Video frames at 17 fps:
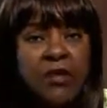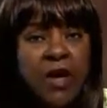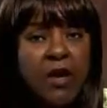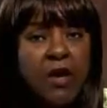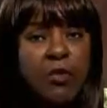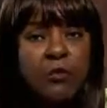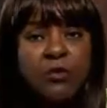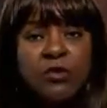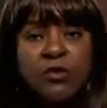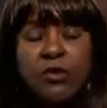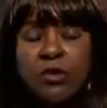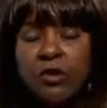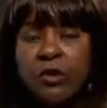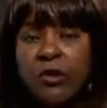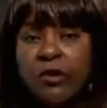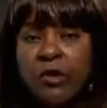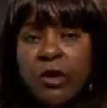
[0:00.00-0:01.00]
I hope you
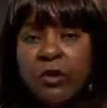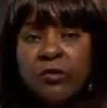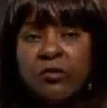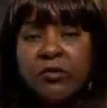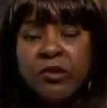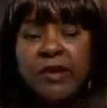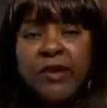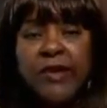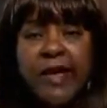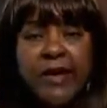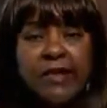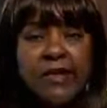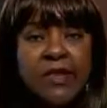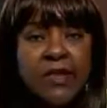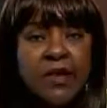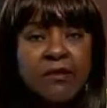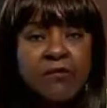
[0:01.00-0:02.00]
took good notes.
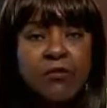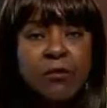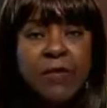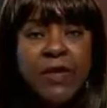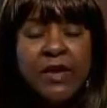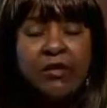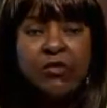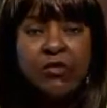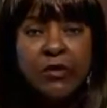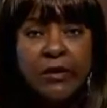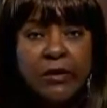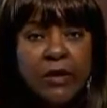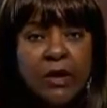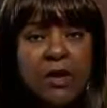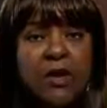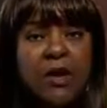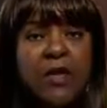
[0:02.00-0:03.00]
Get the information
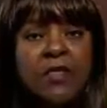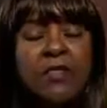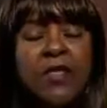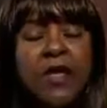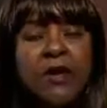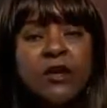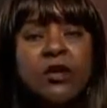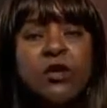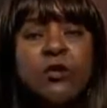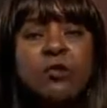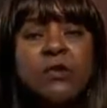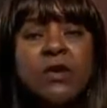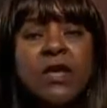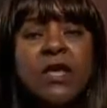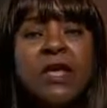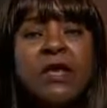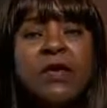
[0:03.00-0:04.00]
that you
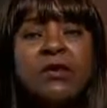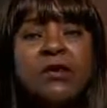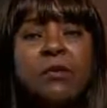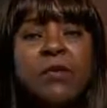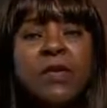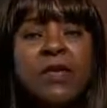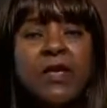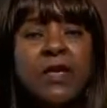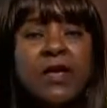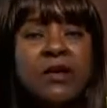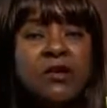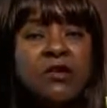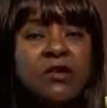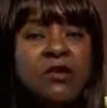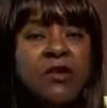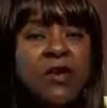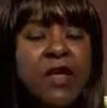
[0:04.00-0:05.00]
need to begin
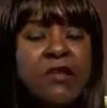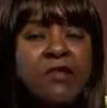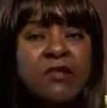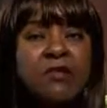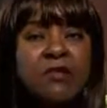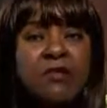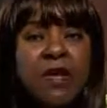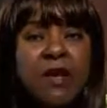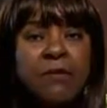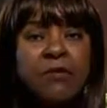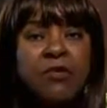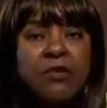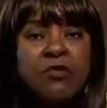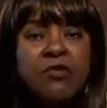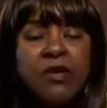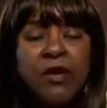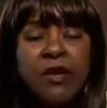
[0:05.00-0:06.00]
to take the steps
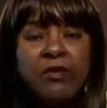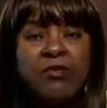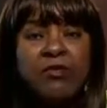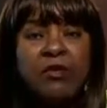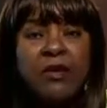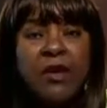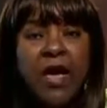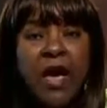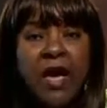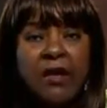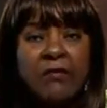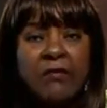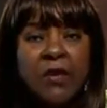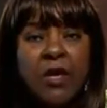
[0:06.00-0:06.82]
to change your life.